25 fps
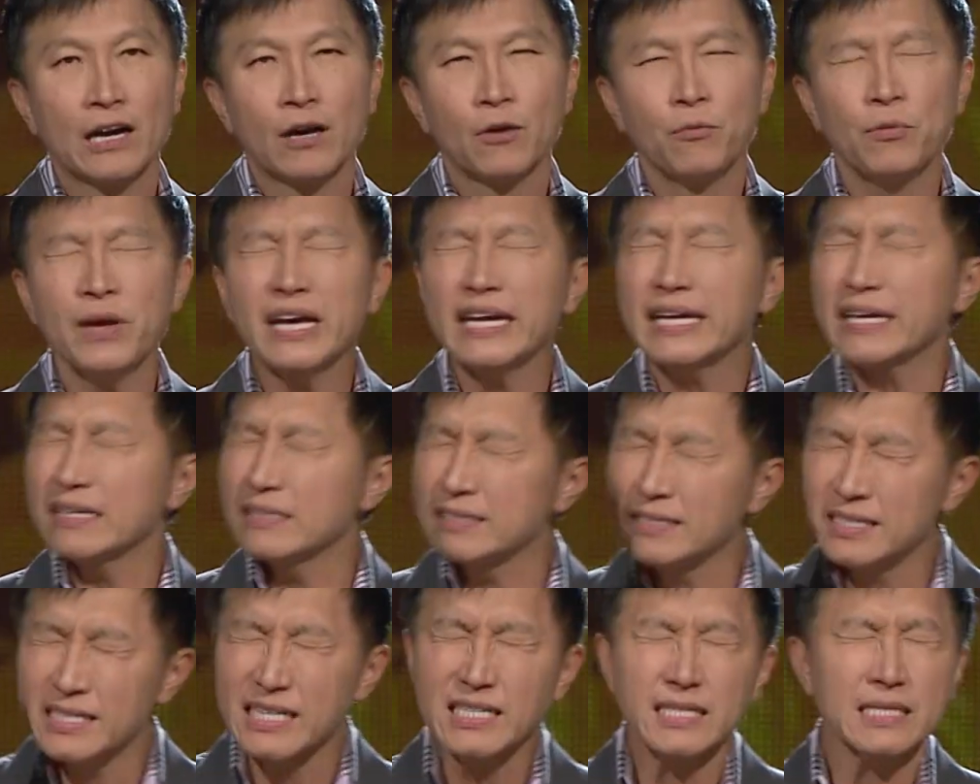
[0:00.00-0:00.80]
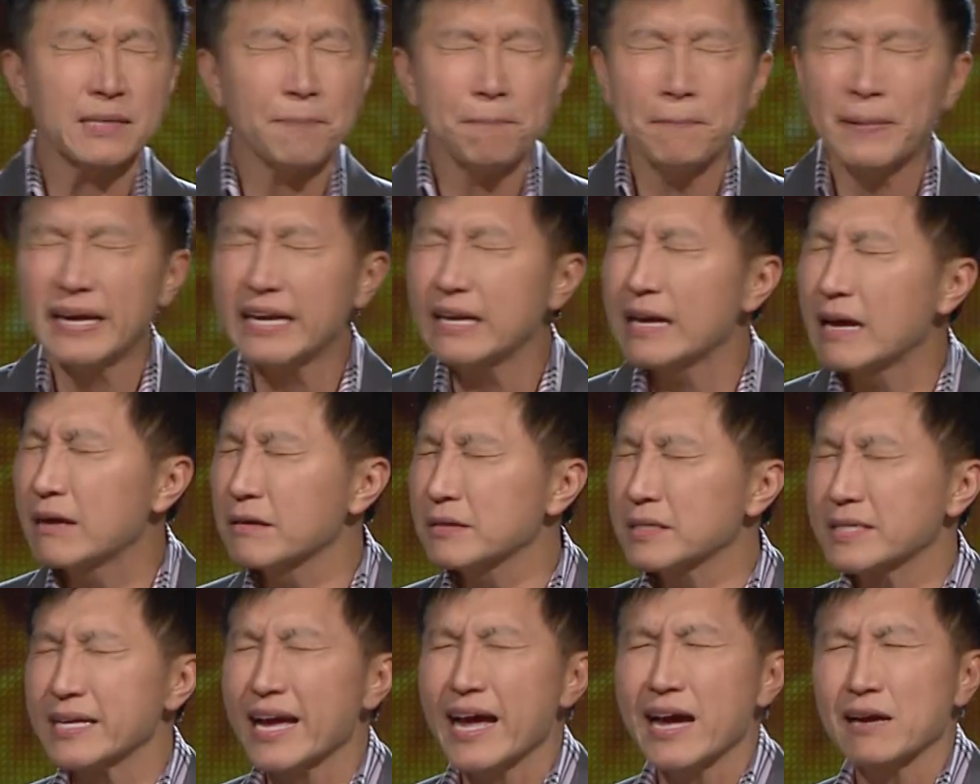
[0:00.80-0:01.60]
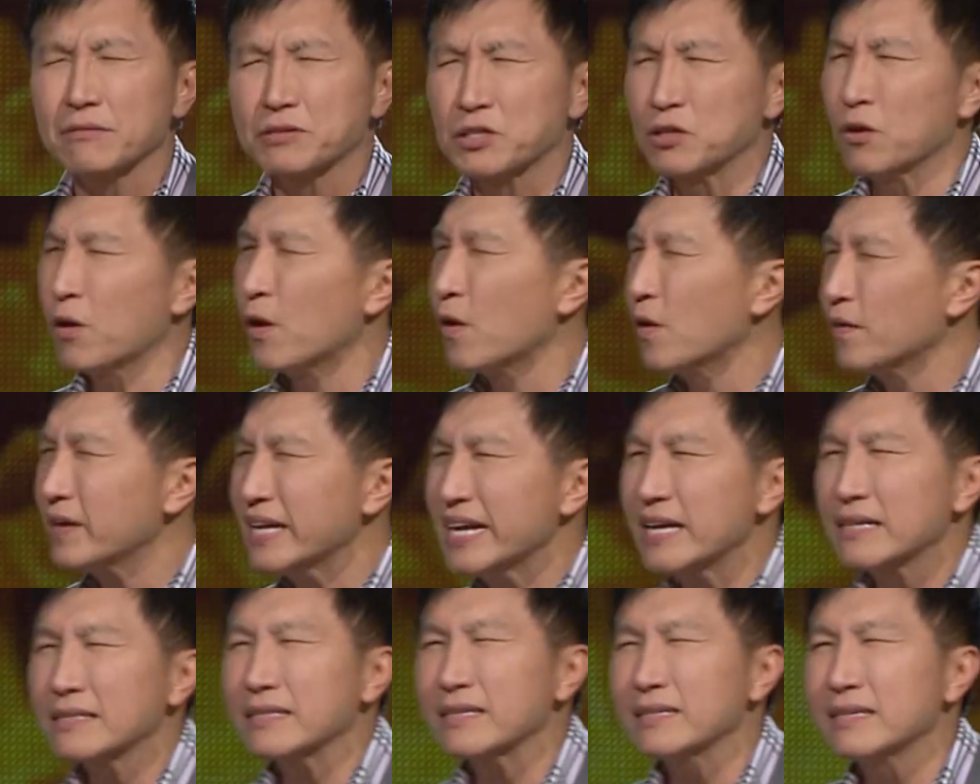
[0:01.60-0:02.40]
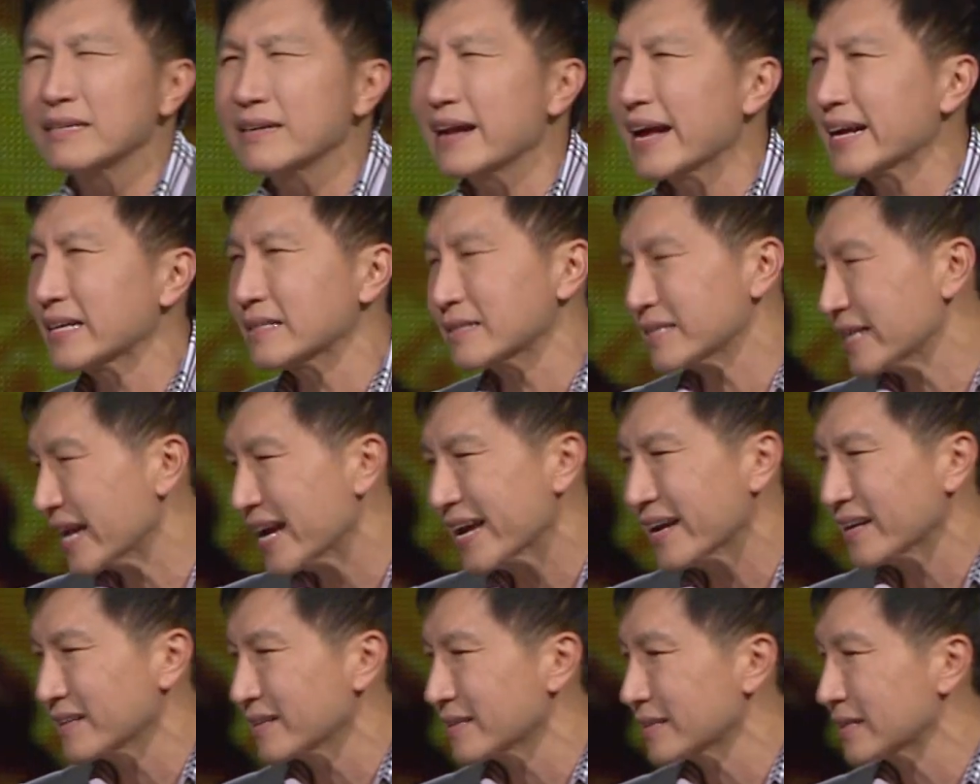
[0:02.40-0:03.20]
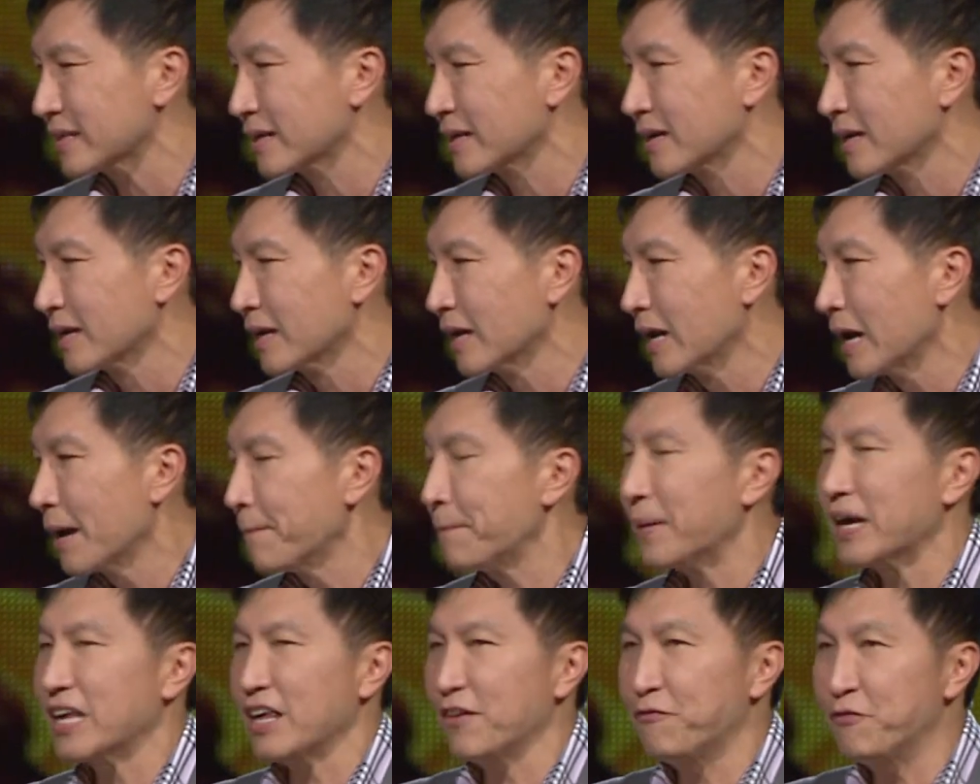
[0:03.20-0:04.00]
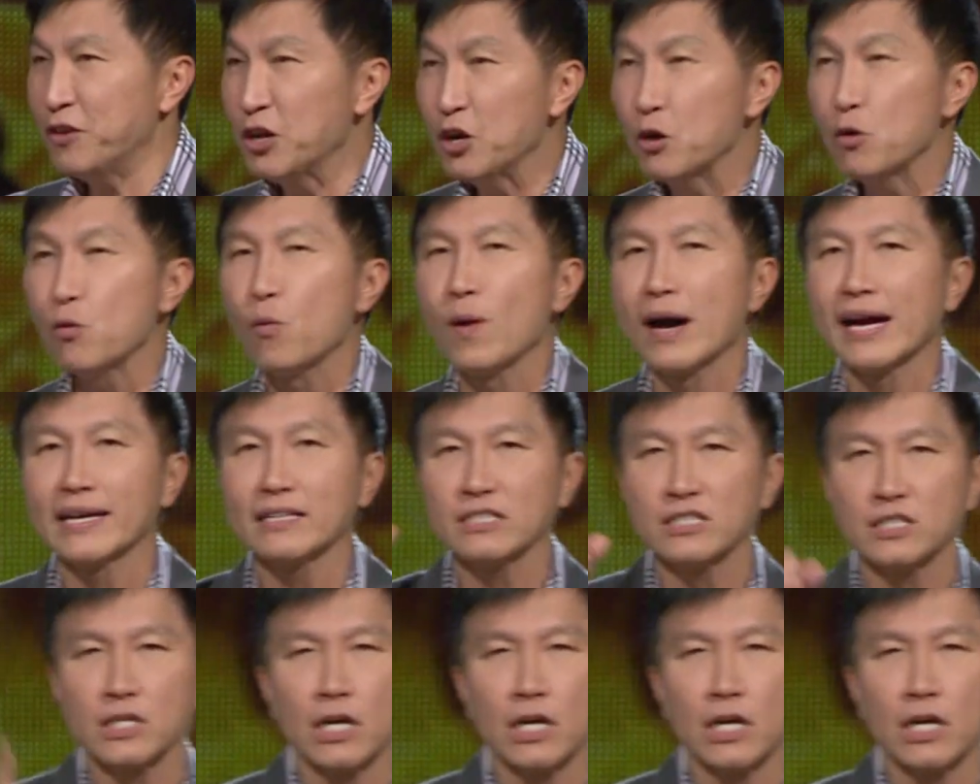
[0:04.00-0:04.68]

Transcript: We can discipline ourselves to only a certain extent. But if you want